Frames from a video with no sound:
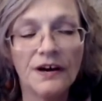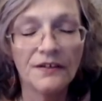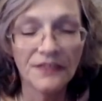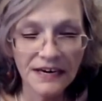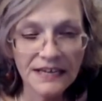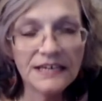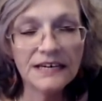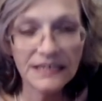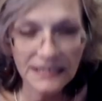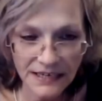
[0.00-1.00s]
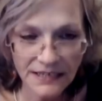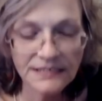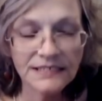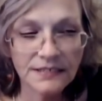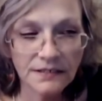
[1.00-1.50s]
that he
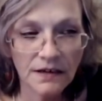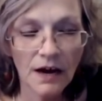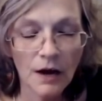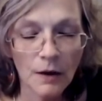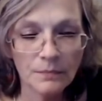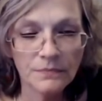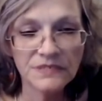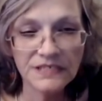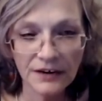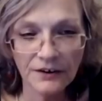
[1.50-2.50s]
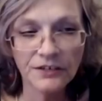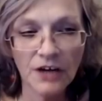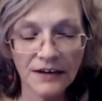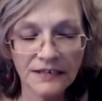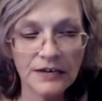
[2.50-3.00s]
is, um, Terran
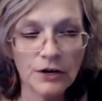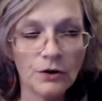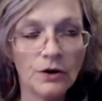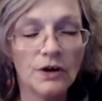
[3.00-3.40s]
Cognito,